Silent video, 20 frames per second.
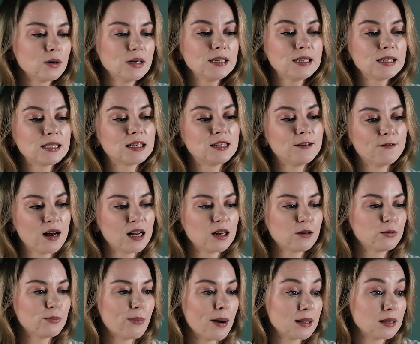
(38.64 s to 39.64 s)
It is
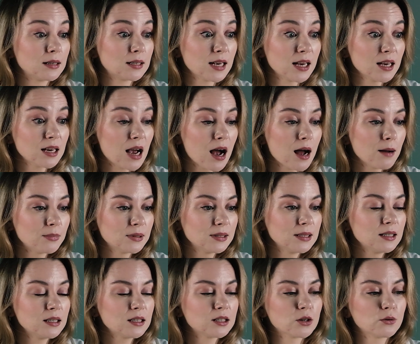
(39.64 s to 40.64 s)
developed by the same
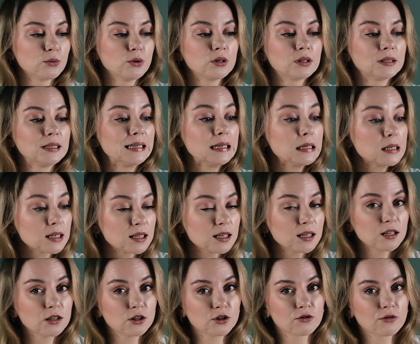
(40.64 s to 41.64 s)
company, so you can easily
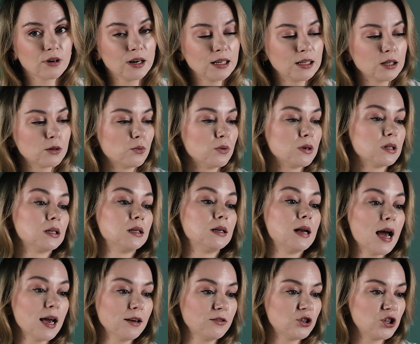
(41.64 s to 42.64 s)
integrate it with a
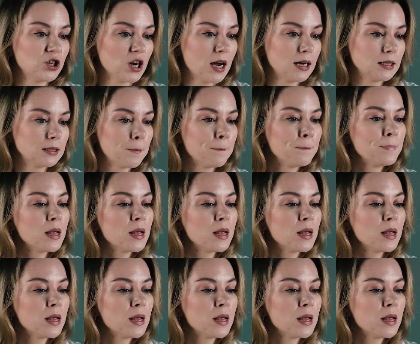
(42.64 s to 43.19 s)
LiveChat.